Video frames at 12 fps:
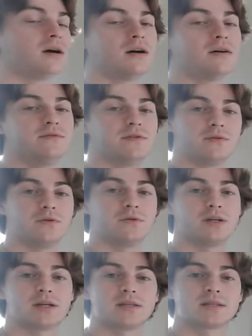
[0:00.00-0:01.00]
of the fluid
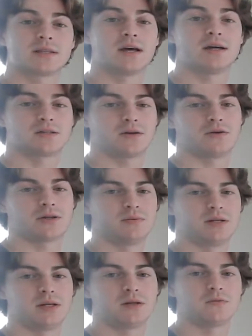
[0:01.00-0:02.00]
against that is going to
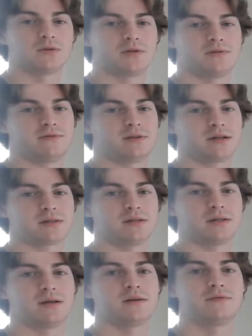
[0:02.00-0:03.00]
be equal to the
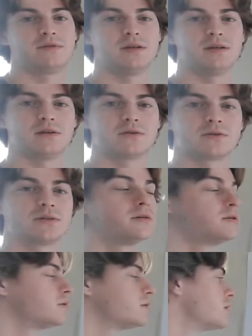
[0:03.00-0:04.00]
velocity of the inner
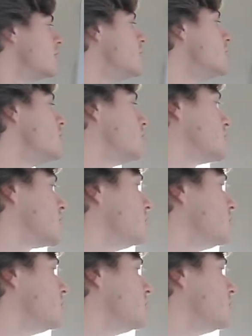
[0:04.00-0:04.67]
cylinder, which can